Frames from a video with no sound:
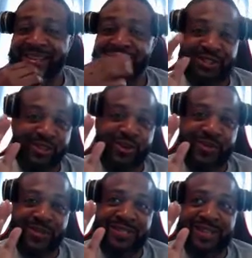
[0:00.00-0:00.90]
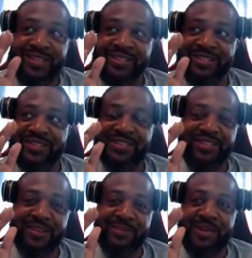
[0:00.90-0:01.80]
Should you risk should
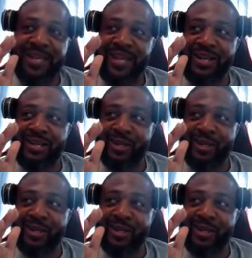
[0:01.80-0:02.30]
should there be like a